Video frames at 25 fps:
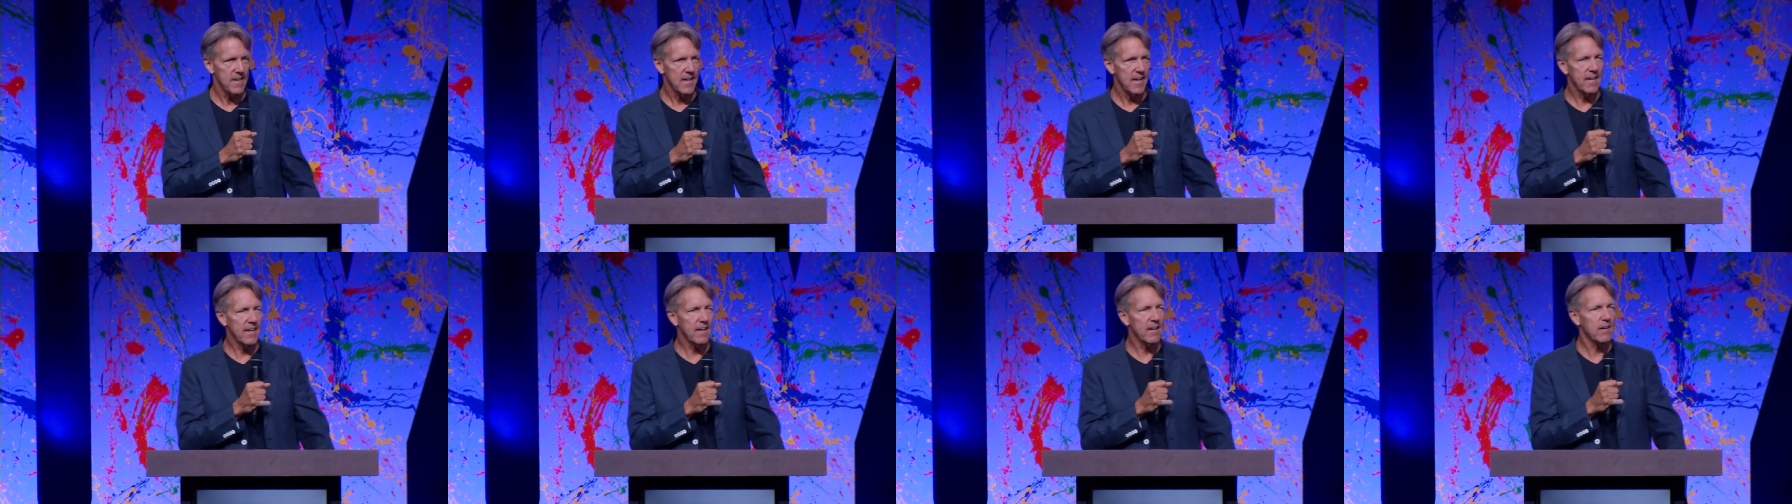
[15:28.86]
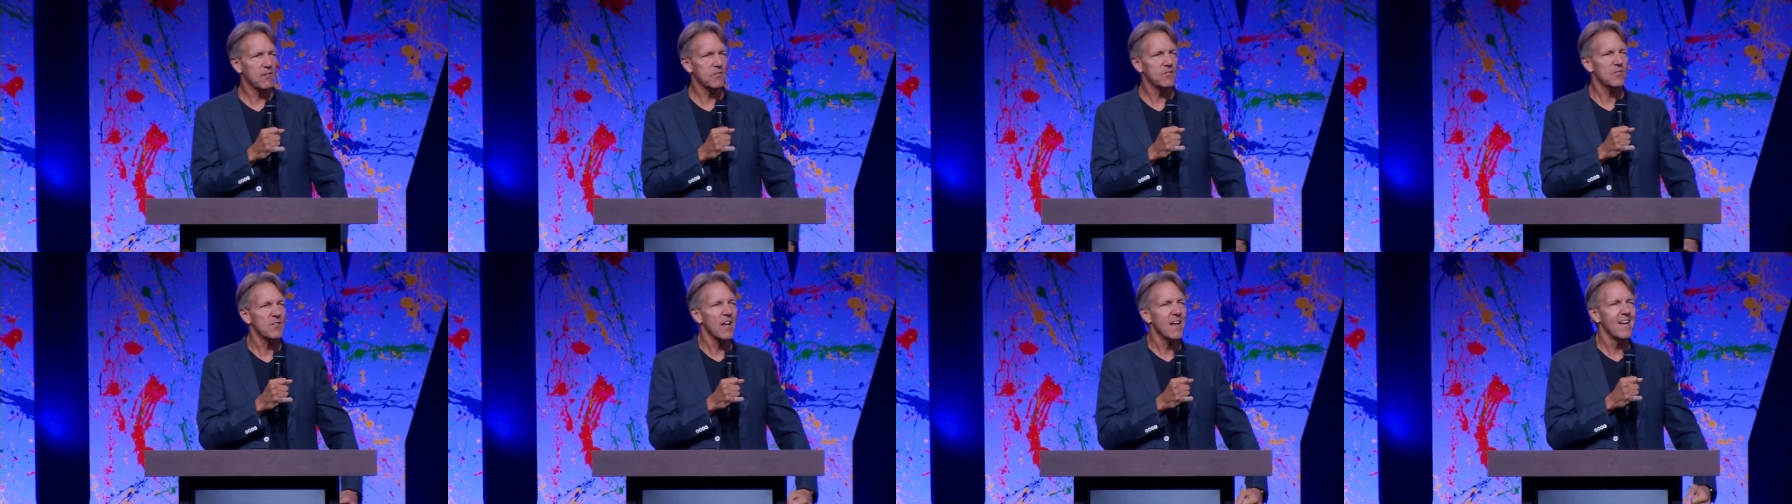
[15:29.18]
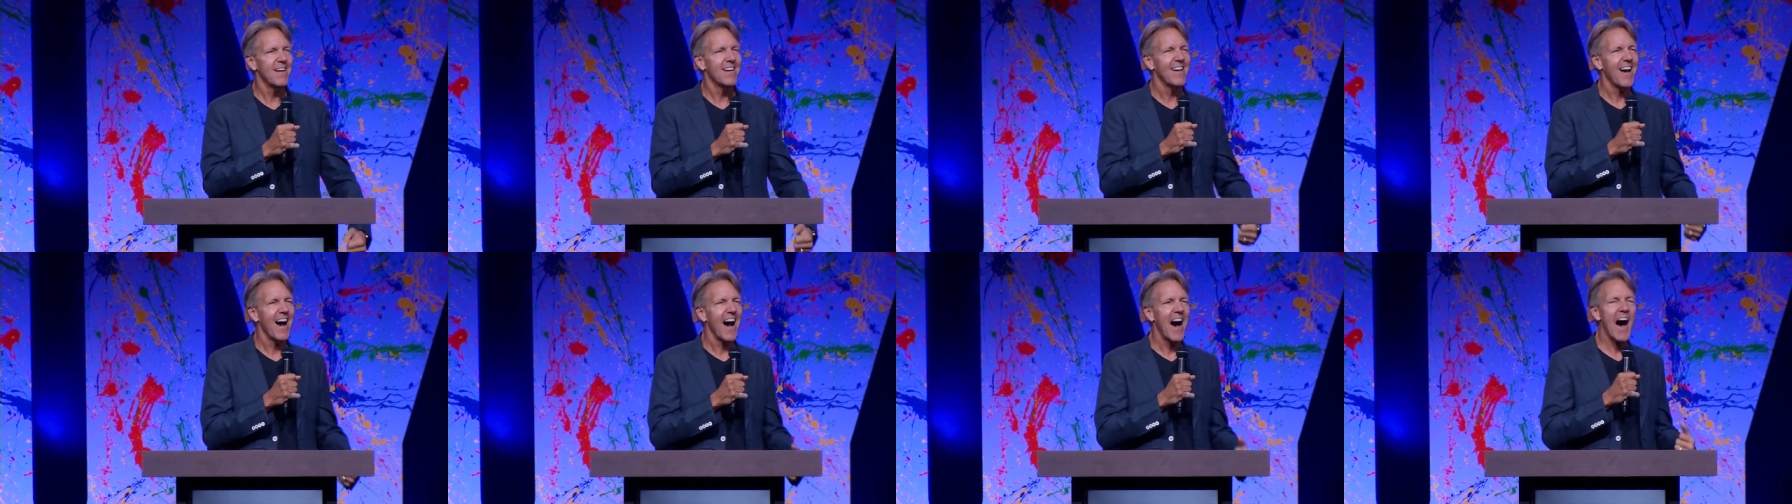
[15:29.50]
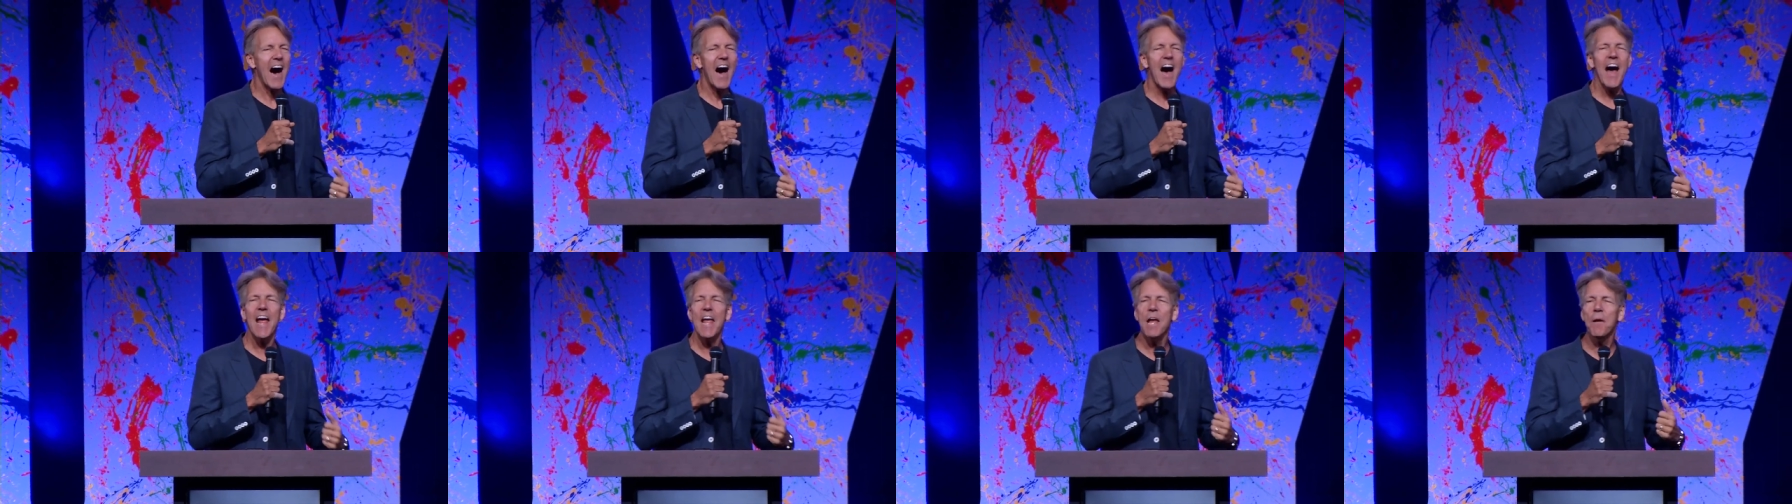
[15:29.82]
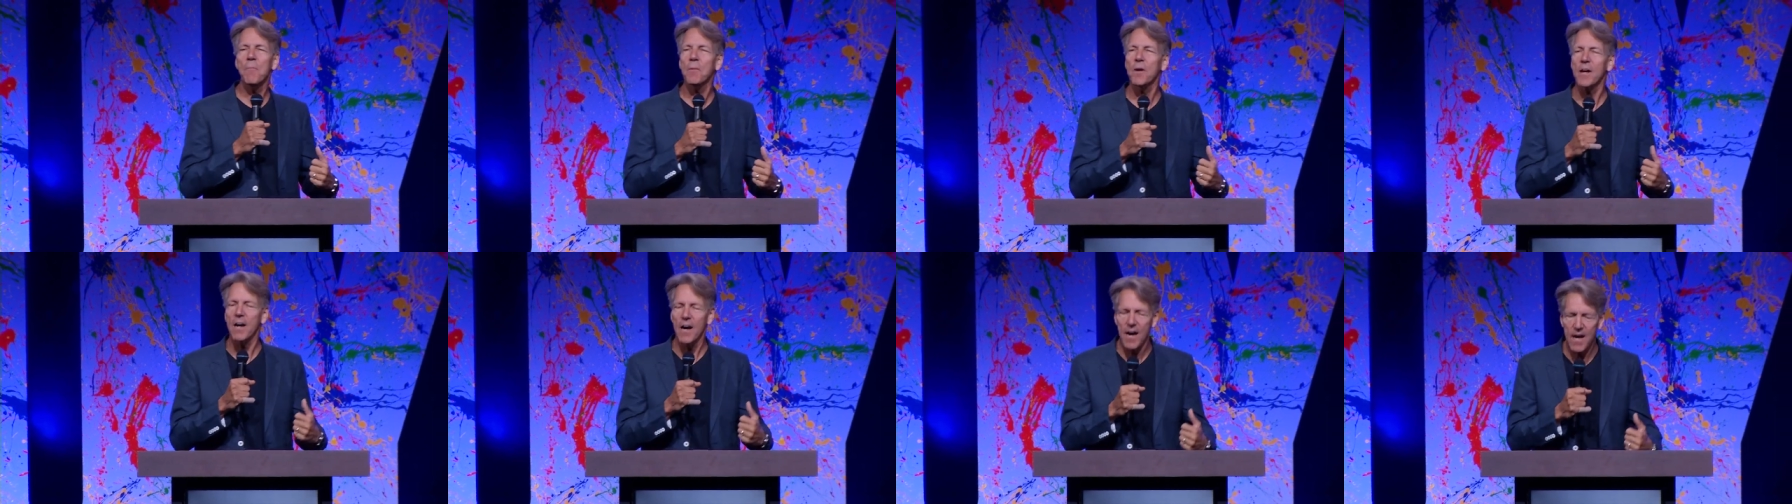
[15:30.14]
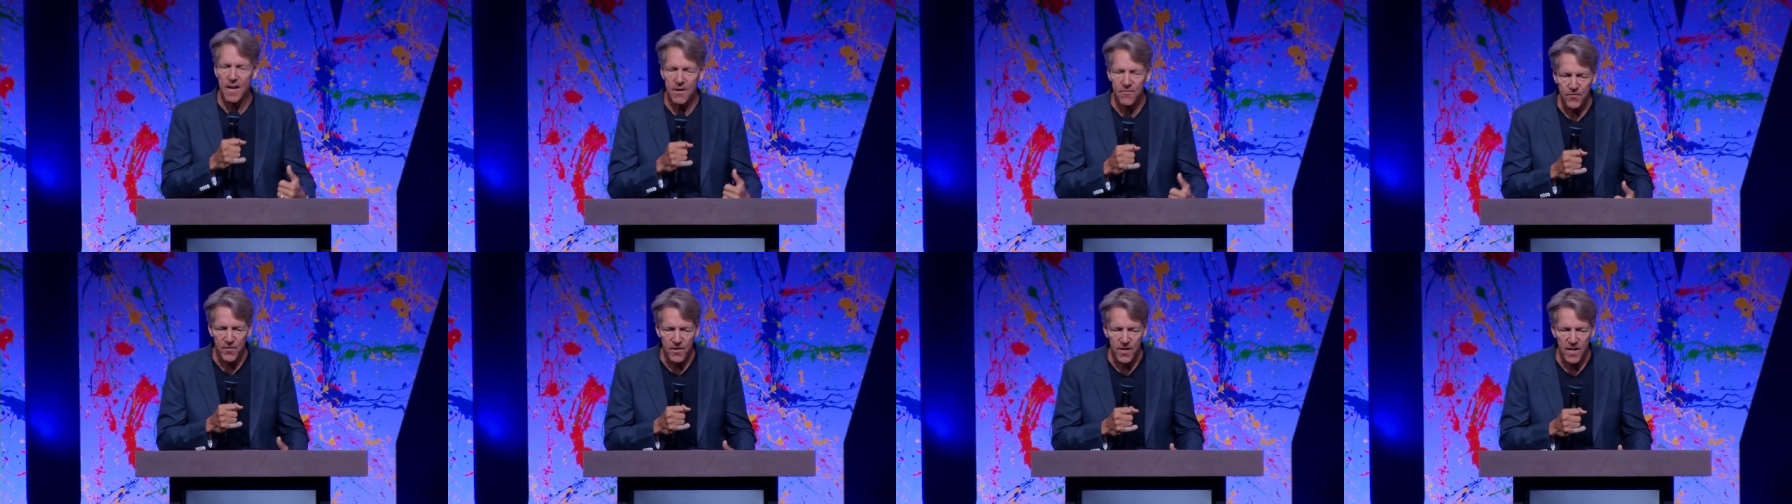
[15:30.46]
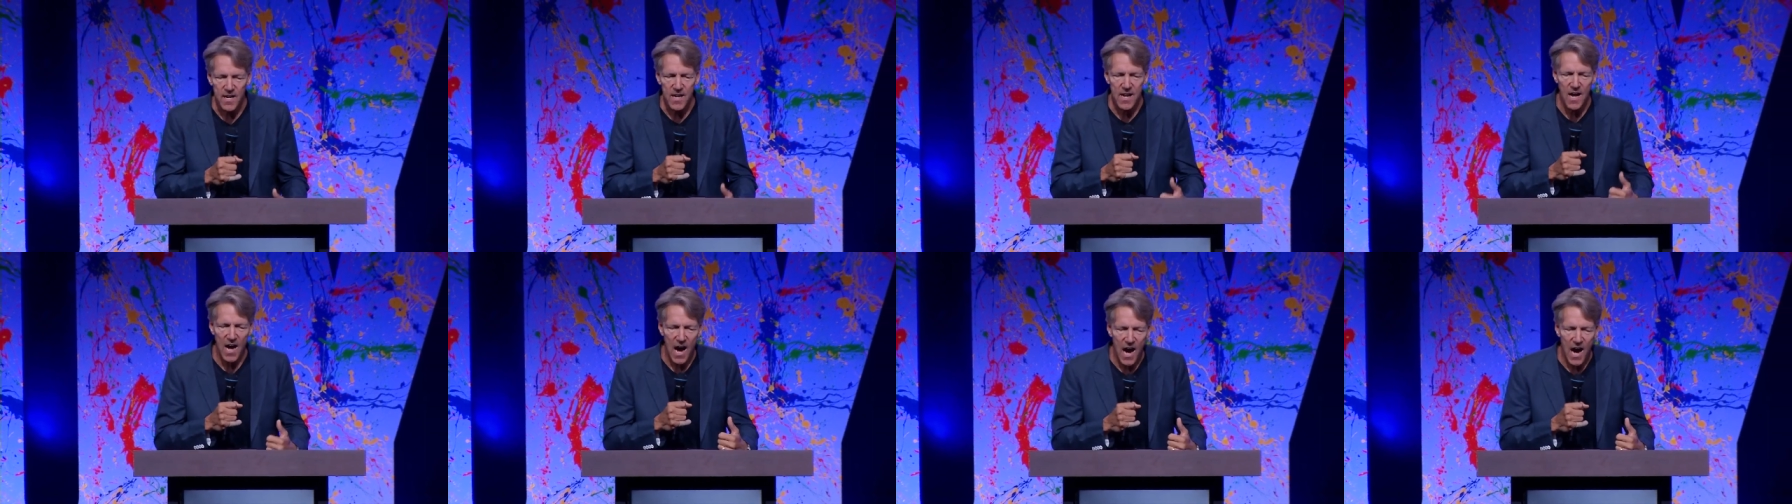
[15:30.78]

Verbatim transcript: And he goes, I am confident,